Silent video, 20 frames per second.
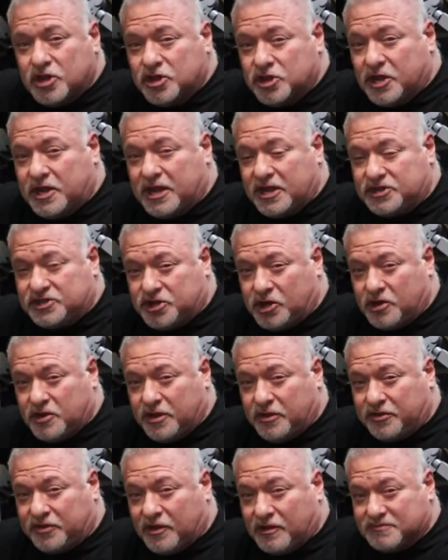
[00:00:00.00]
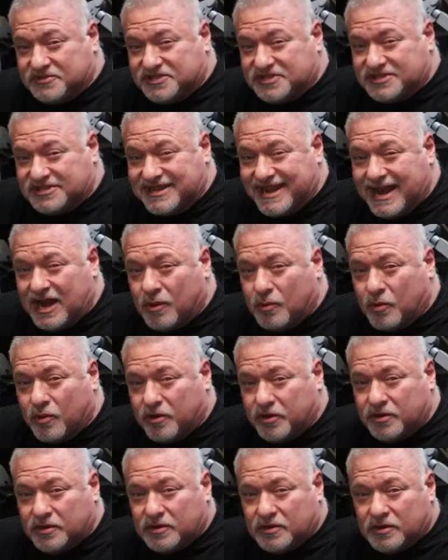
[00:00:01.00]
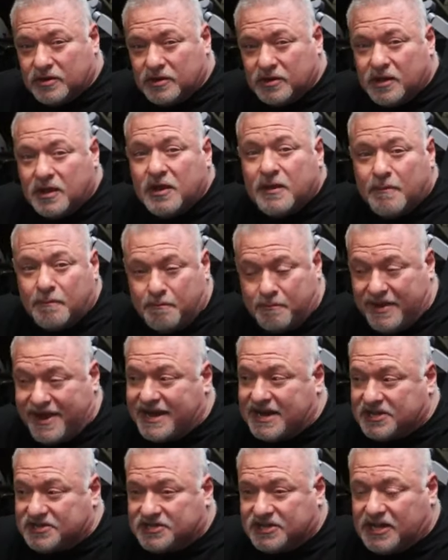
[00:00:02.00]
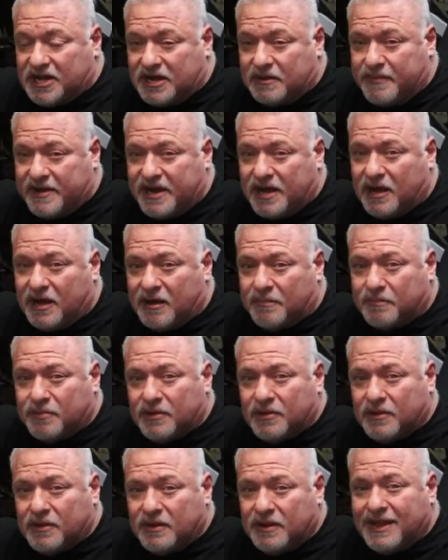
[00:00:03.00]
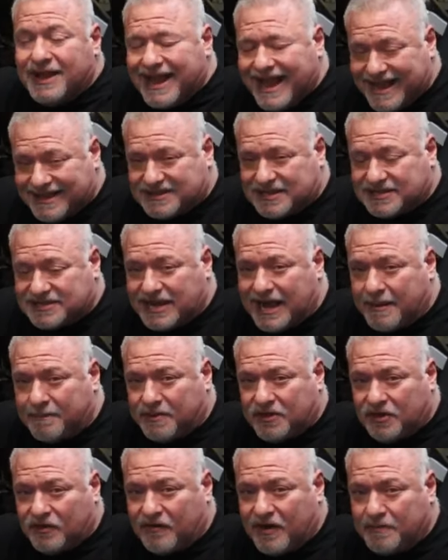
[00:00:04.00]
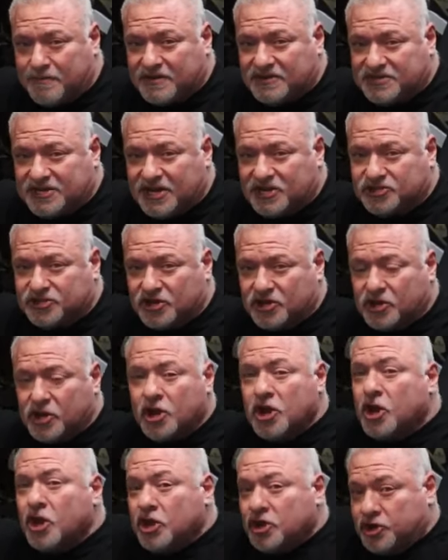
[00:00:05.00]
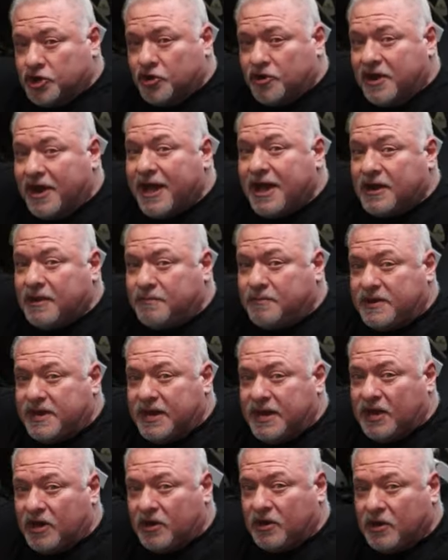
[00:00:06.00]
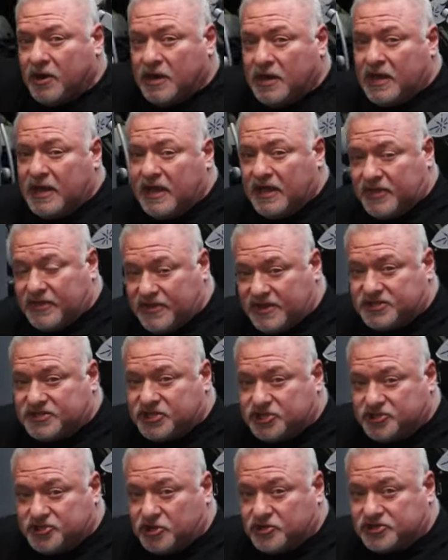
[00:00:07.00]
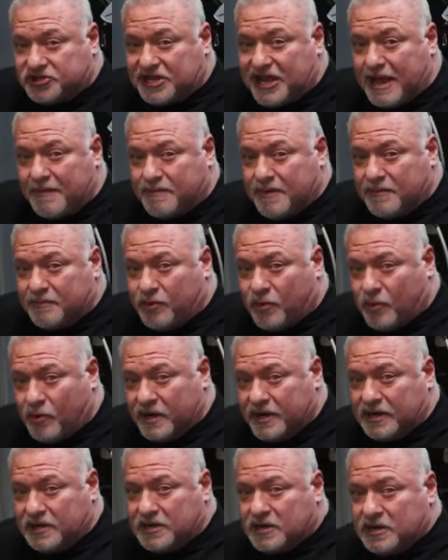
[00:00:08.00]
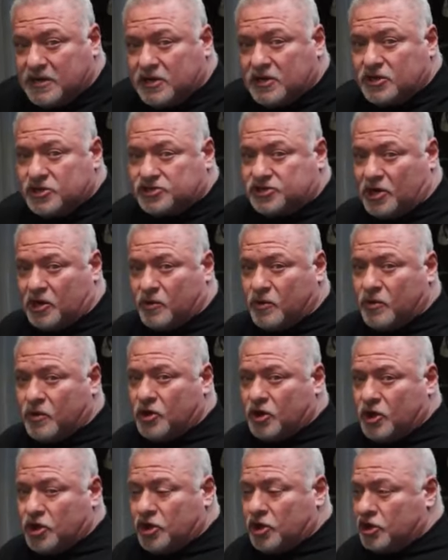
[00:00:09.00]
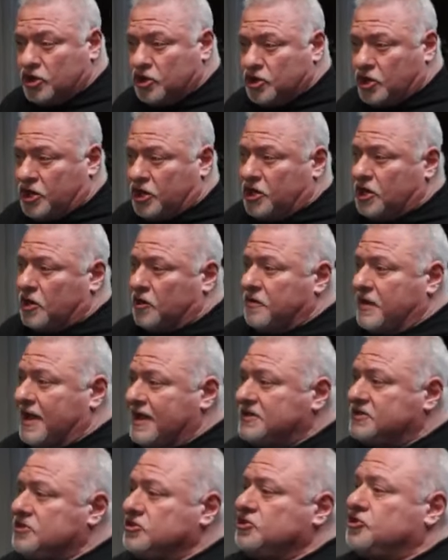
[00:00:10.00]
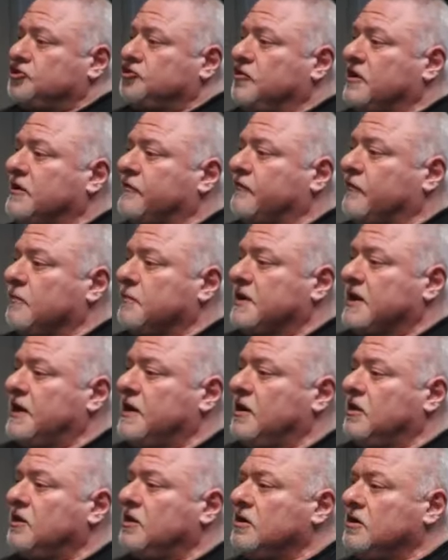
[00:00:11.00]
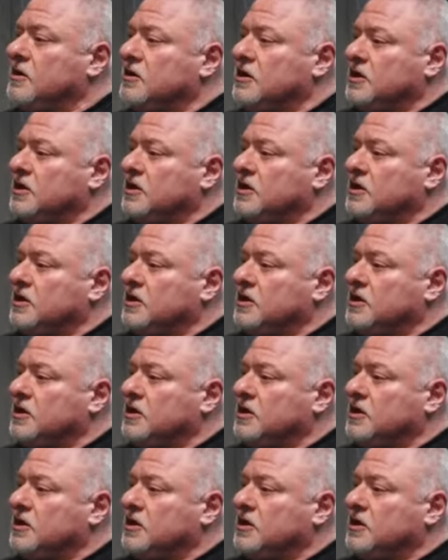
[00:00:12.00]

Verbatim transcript: You're gonna turn the thumbs downward. Pinkies are gonna be up. At the top of the repetition, you're not up here. This is your stopping point. So you're gonna go nice and strict from here.